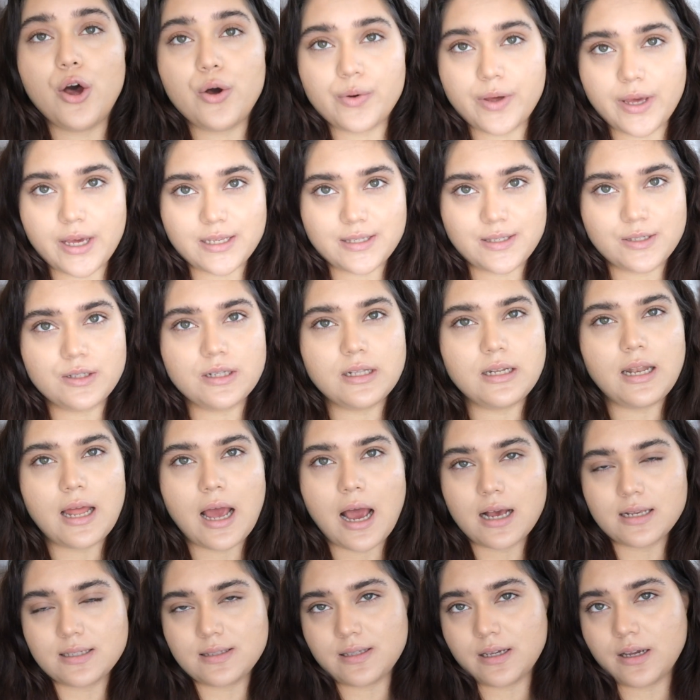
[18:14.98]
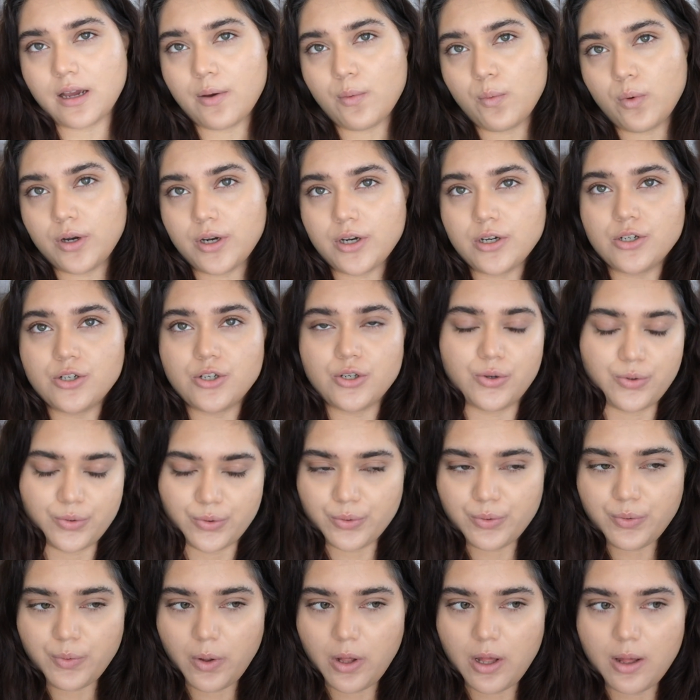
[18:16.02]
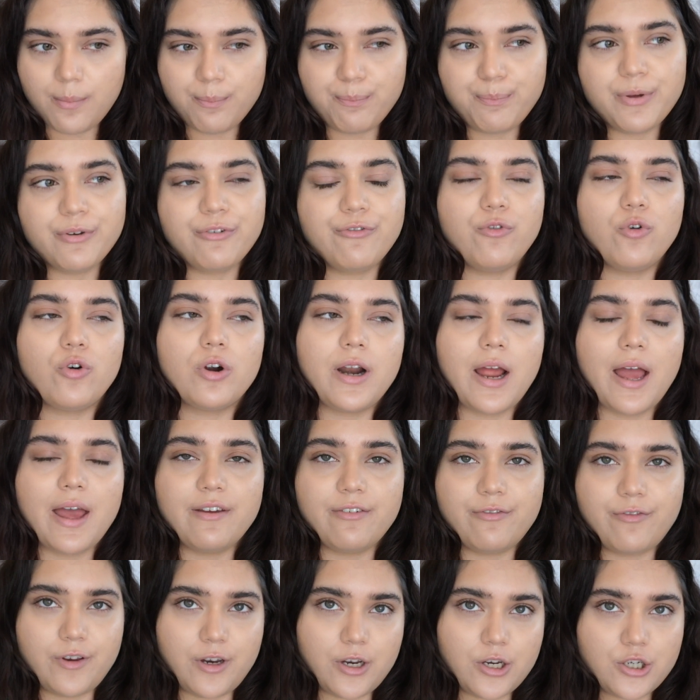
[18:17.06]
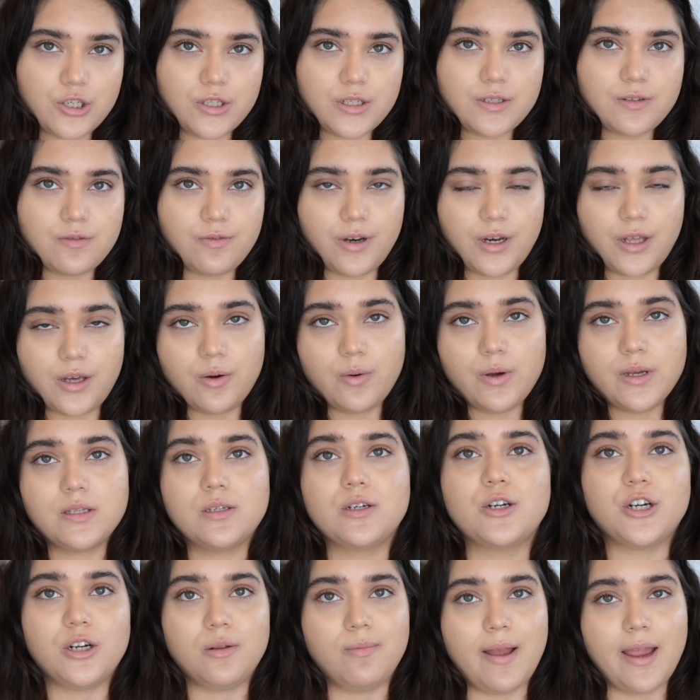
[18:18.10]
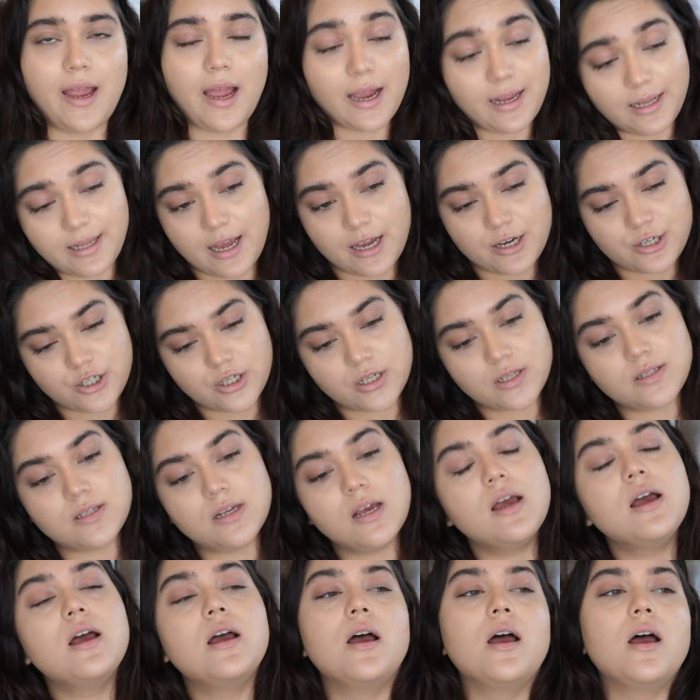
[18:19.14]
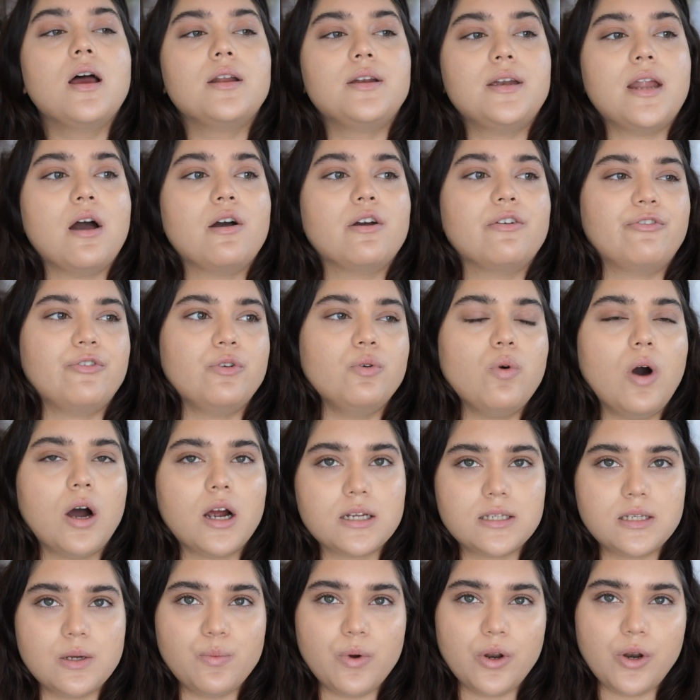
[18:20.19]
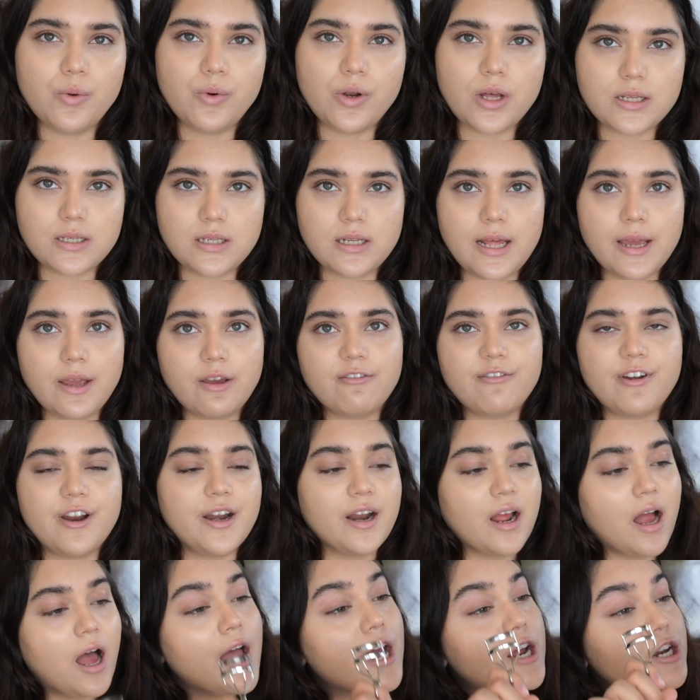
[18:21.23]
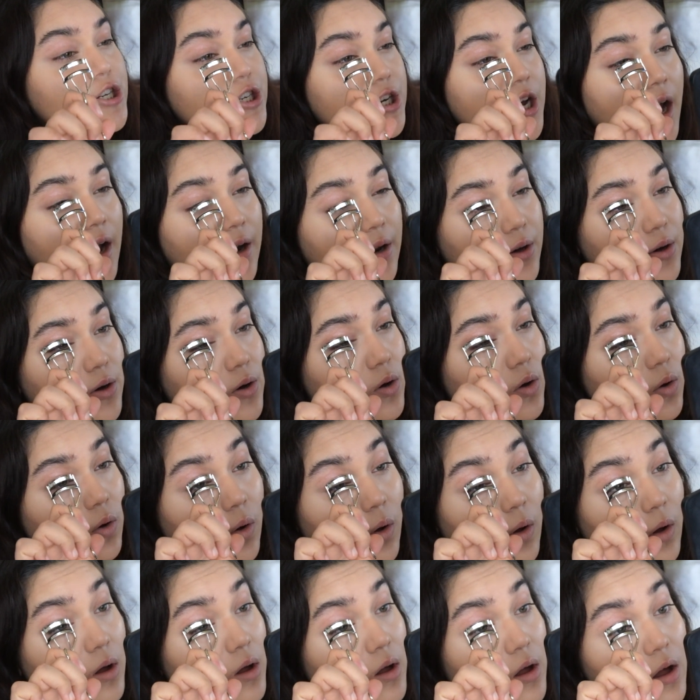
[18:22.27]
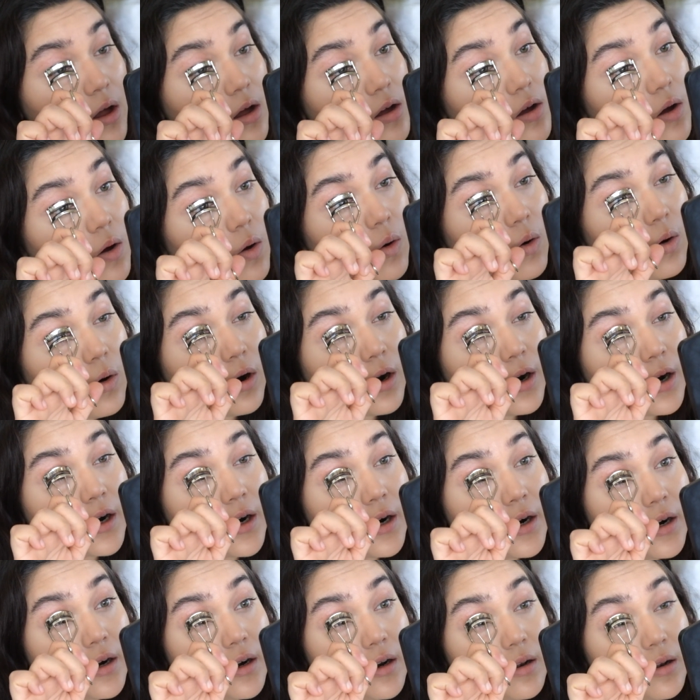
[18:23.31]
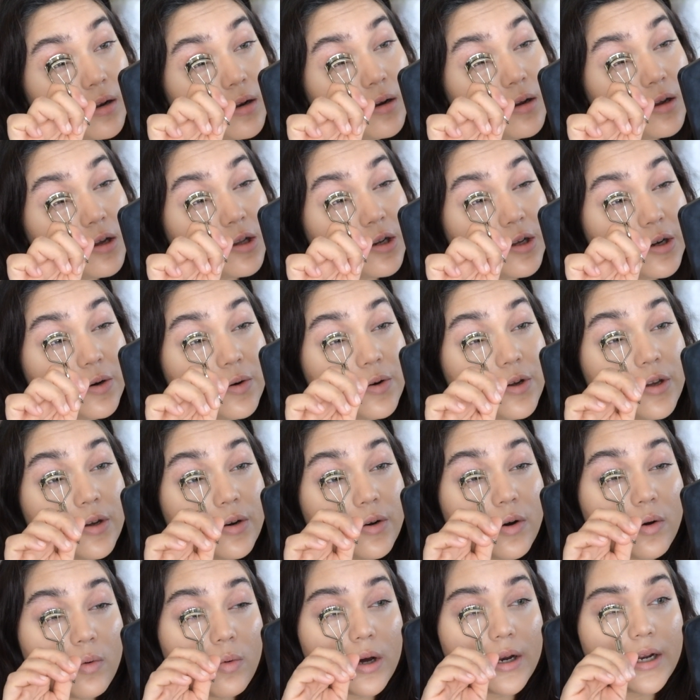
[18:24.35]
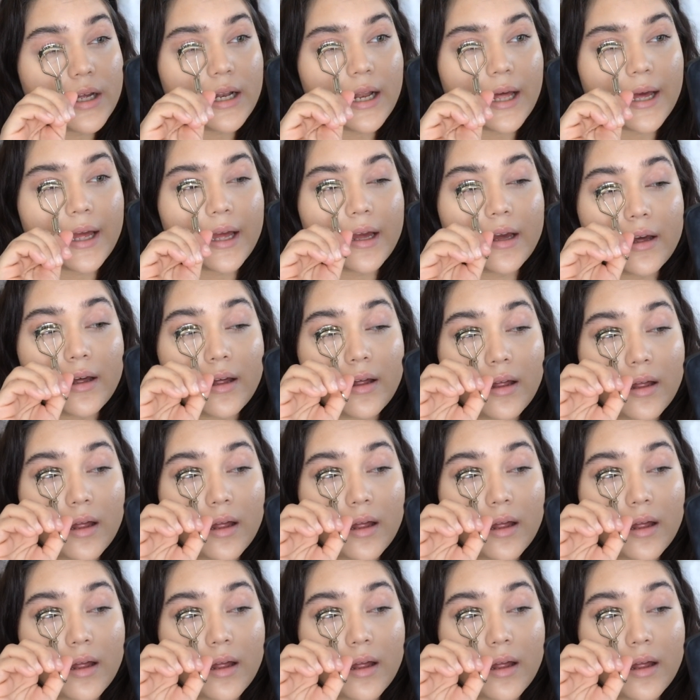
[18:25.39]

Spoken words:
Okay, so the last thing I want to do before I finish this video is curl my eyelashes. Now, if you are someone who doesn't like wearing eyeshadow, or you know, you don't want to like